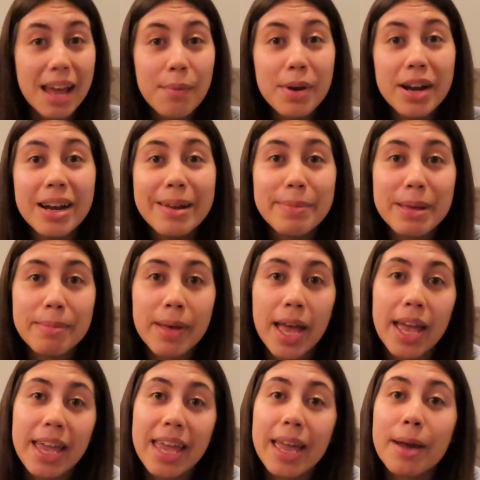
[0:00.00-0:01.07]
we're going to be
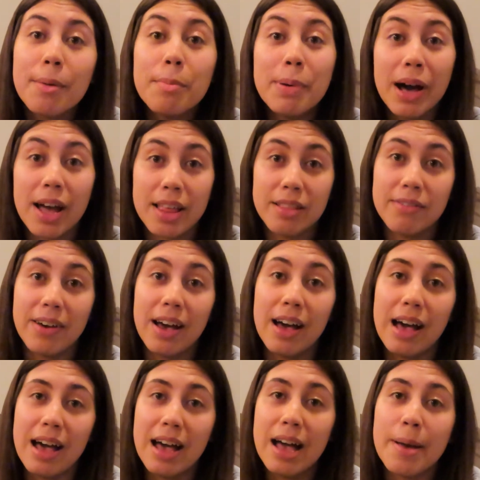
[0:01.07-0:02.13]
making
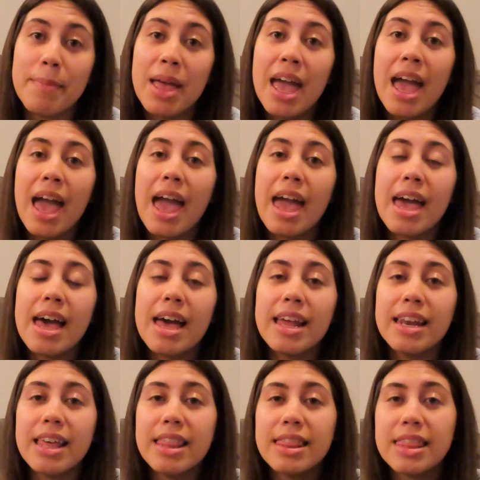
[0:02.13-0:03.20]
baklava,
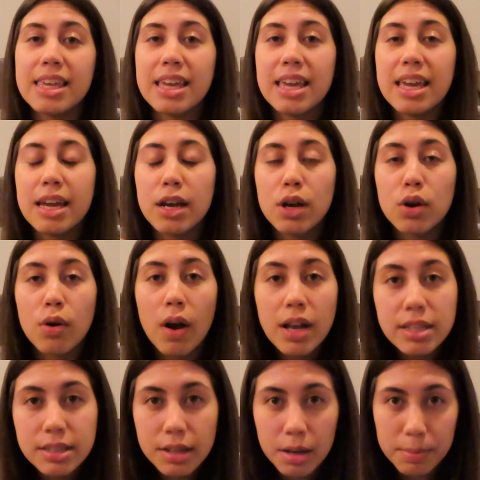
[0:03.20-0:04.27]
and the
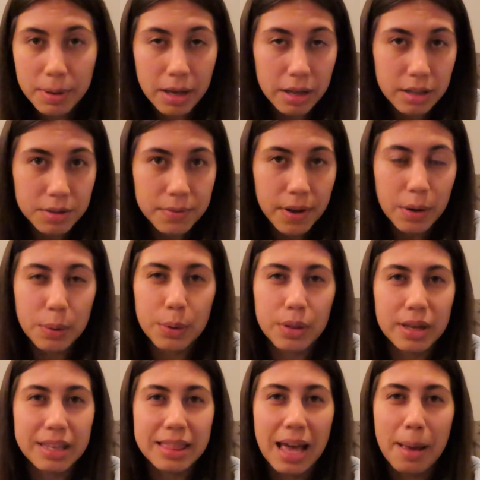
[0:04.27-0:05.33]
crust on baklava, or
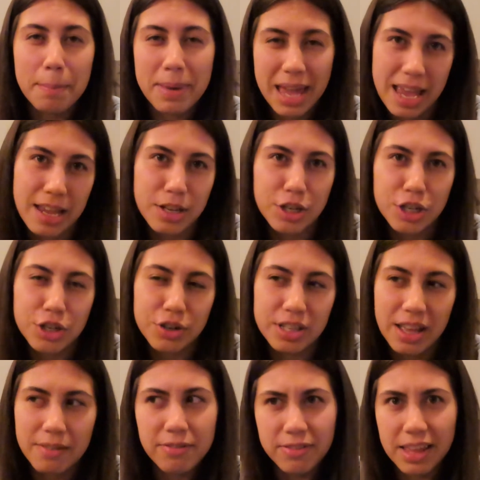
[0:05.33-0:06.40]
like that pastry,
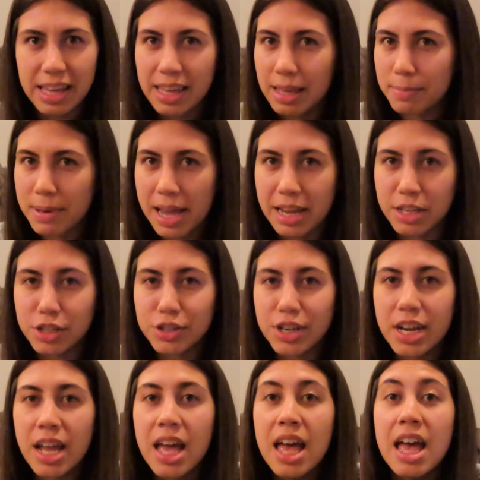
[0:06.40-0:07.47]
that flaky
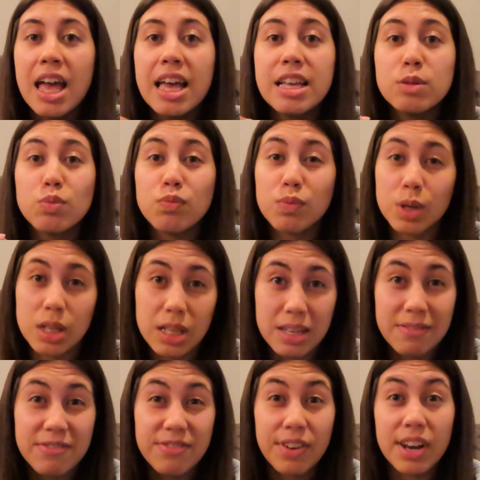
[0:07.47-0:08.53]
pastry, is really
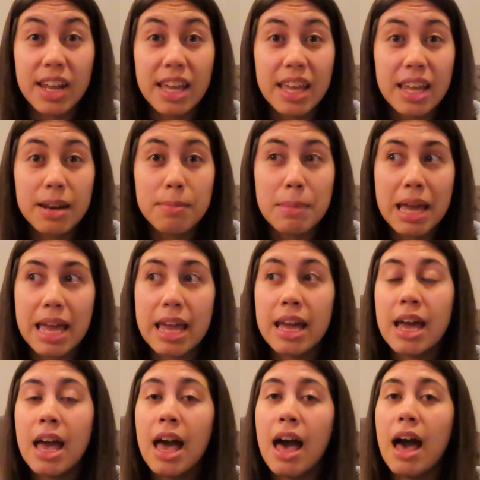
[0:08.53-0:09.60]
finicky to make.
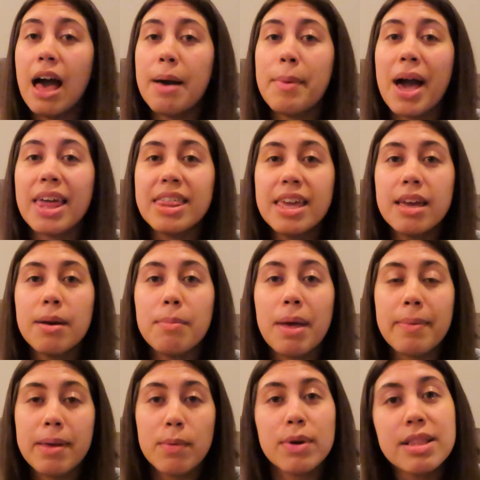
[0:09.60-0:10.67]
I think
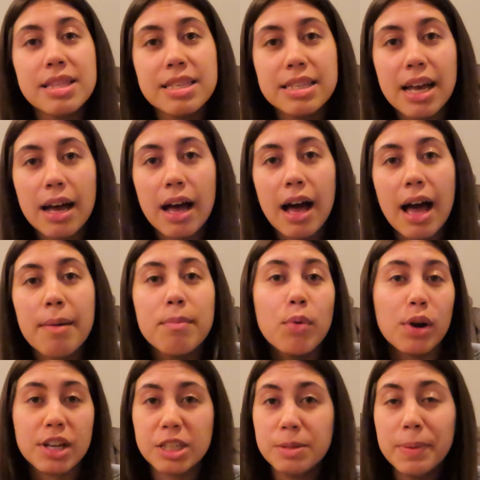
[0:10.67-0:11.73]
maybe once I'm
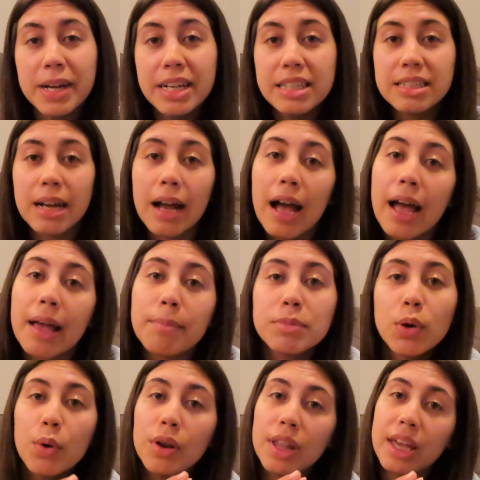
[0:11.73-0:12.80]
more experienced, I'm
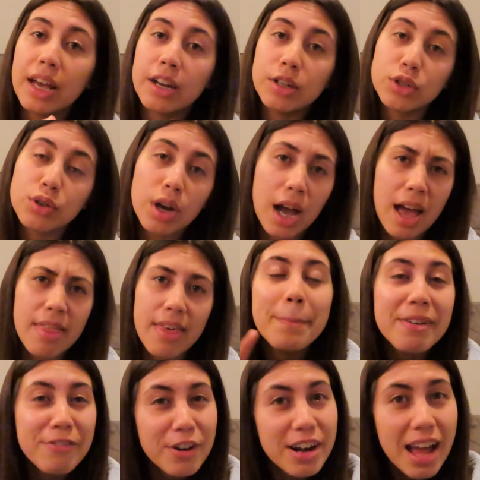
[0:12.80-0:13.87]
totally going to try that.
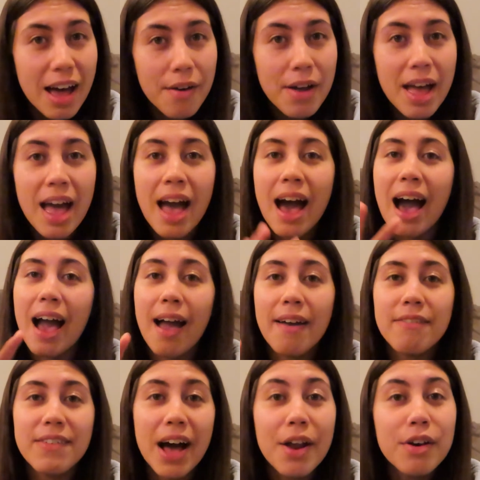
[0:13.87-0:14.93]
But for now, I
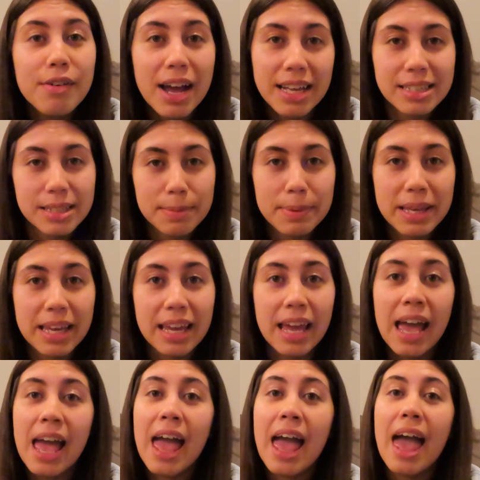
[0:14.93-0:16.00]
found a recipe,
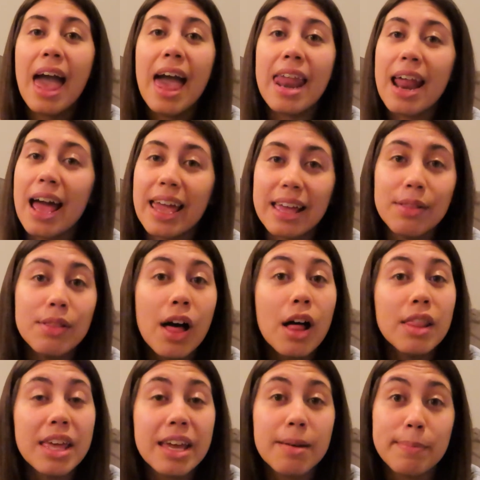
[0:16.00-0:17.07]
and I'll
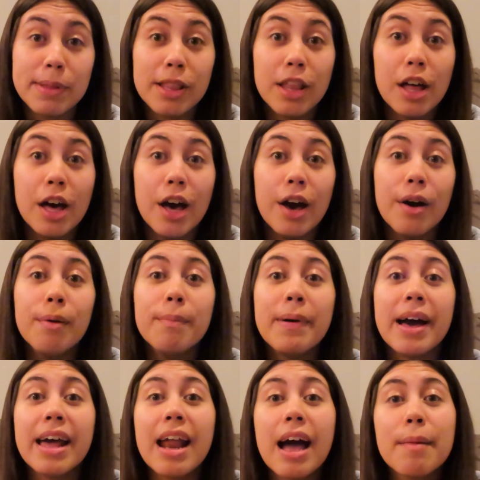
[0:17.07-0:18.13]
link it below,
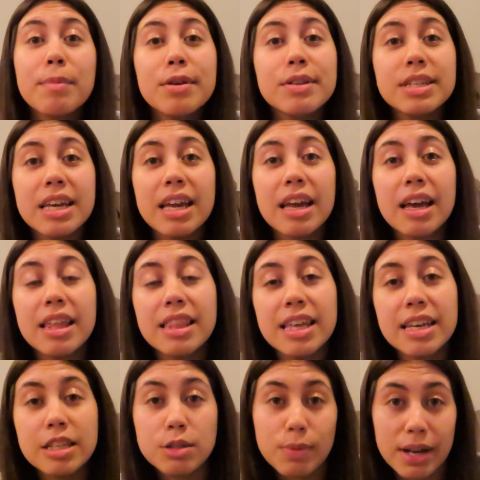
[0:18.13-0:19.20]
but I'm using
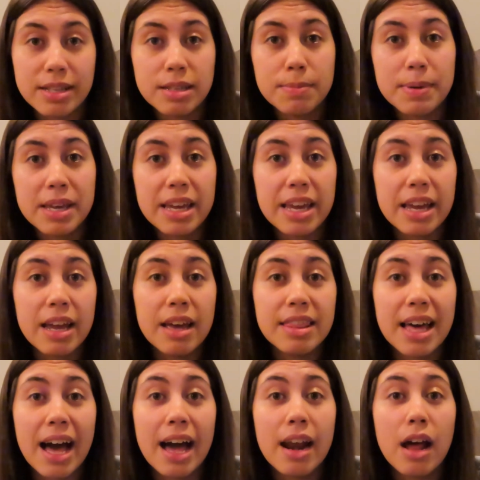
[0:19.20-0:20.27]
this recipe
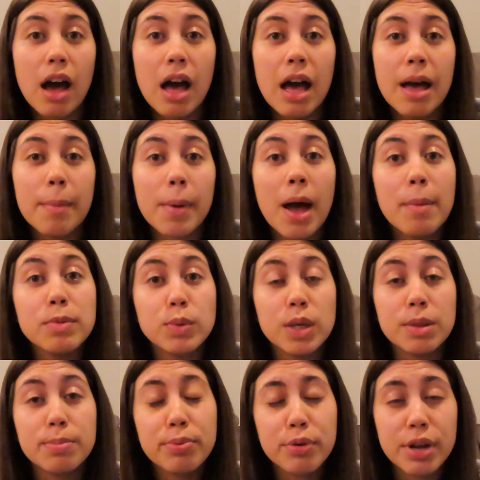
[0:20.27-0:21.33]
that comes
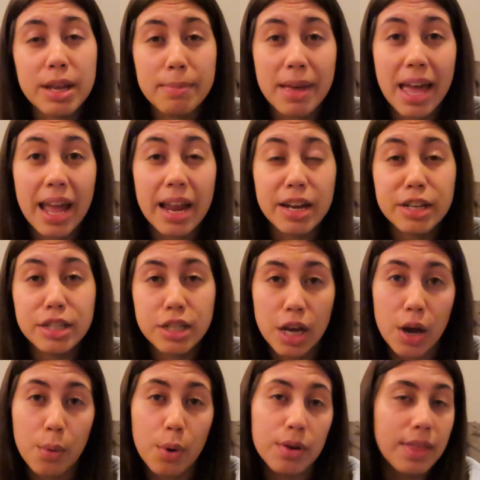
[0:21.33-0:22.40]
with pre-made
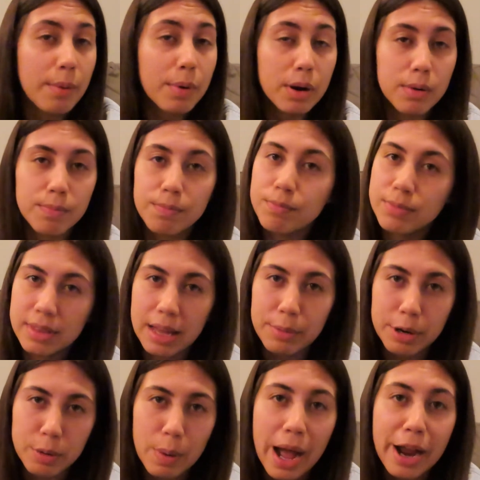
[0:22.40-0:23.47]
dough, or that
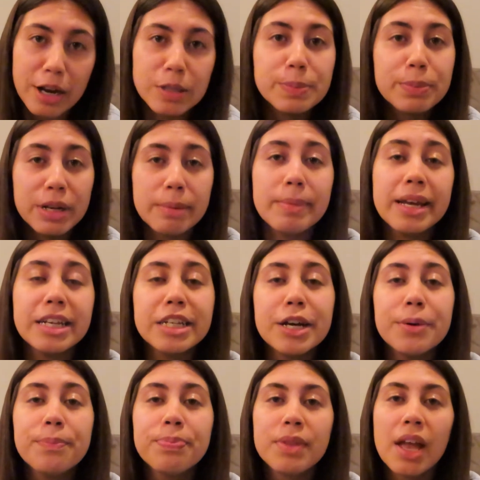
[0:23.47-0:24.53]
requires pre-made
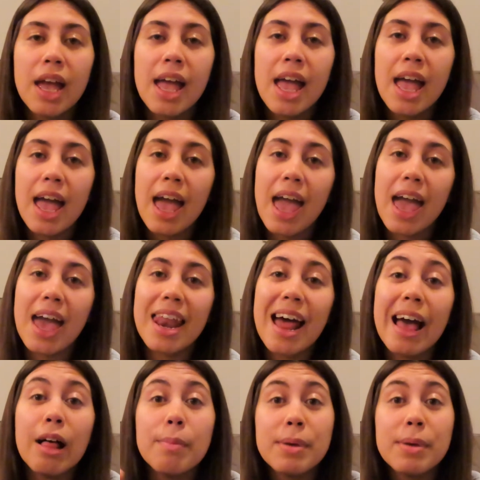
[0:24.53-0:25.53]
dough. And I'll be